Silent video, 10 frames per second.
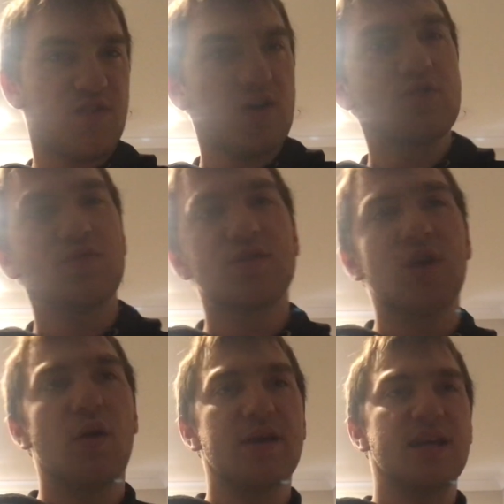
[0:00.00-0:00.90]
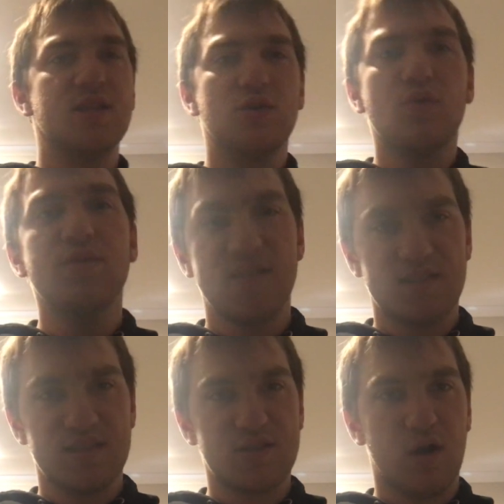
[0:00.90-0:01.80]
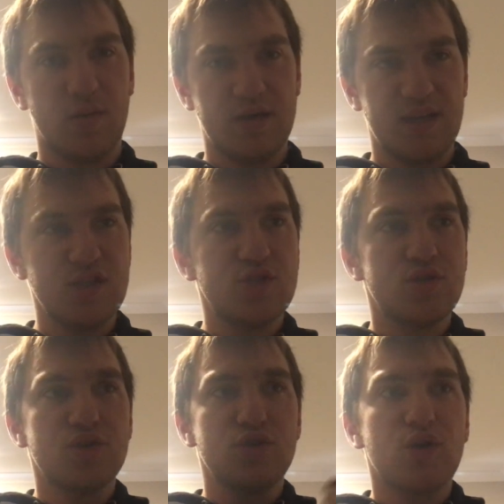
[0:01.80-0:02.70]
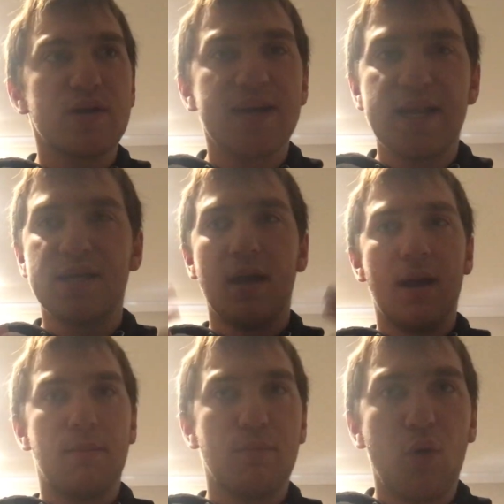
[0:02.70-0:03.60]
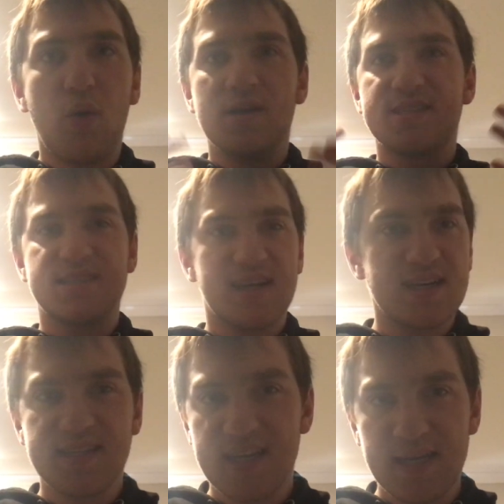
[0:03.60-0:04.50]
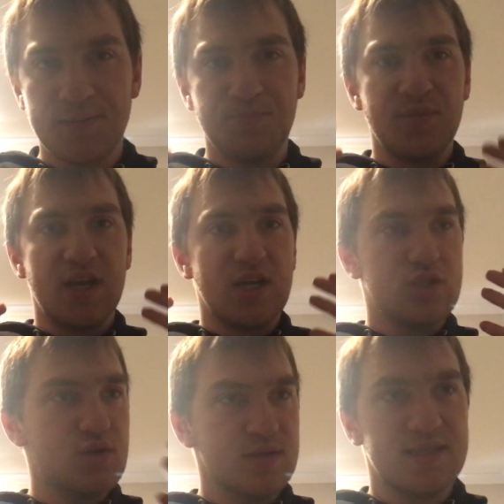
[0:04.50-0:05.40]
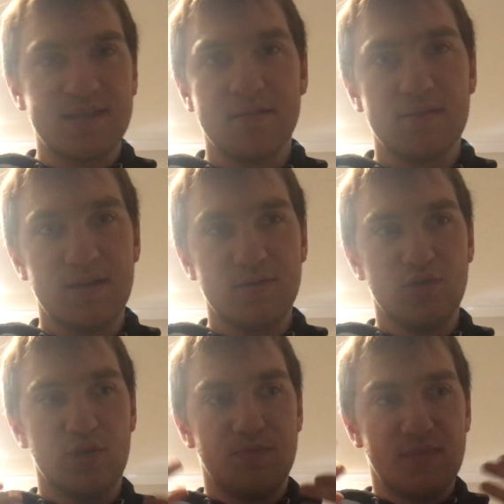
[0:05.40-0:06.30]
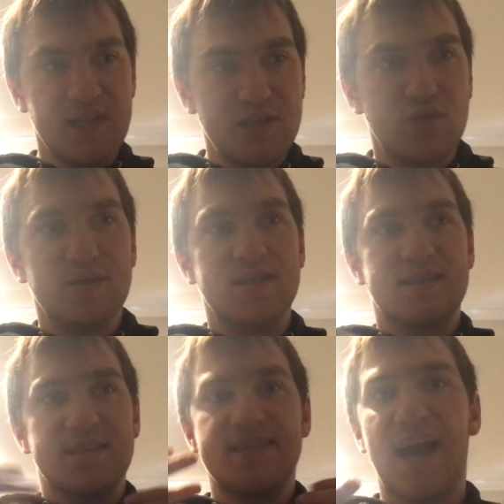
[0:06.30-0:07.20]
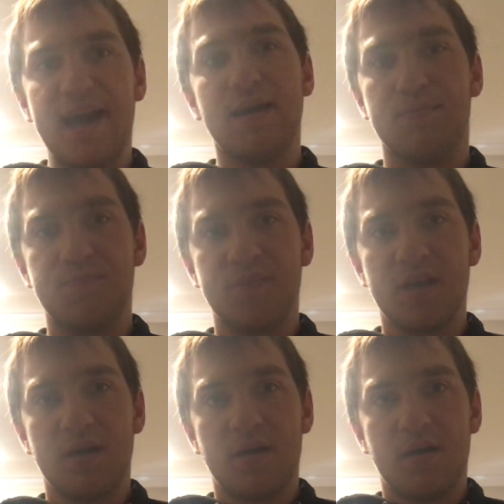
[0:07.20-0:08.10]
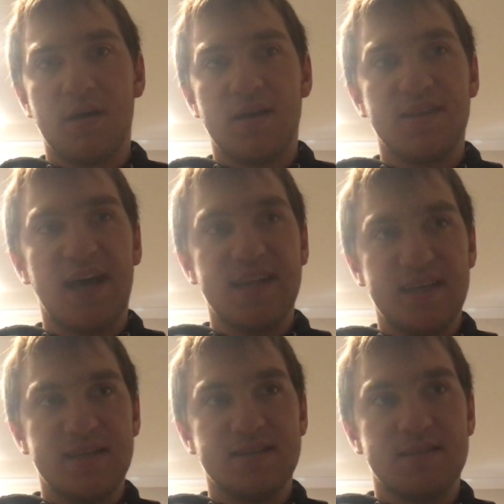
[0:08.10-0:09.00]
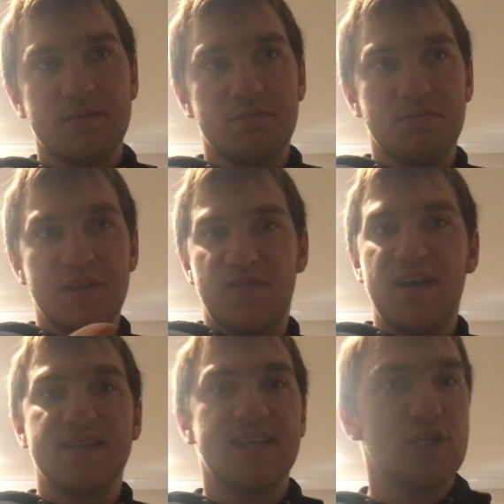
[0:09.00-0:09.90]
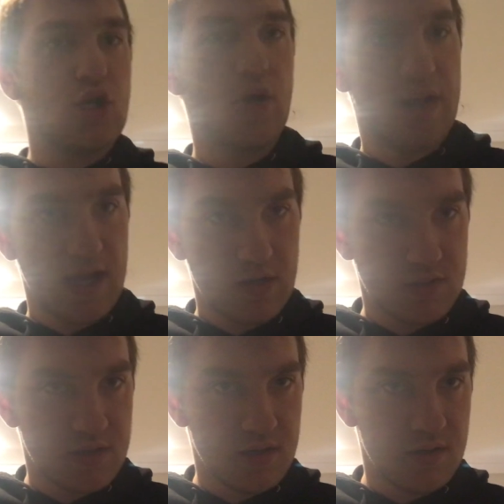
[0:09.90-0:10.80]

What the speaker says: Foster is going, and the audience is going, is you're getting more sucked in to this, you know, into this game that is the events that turn out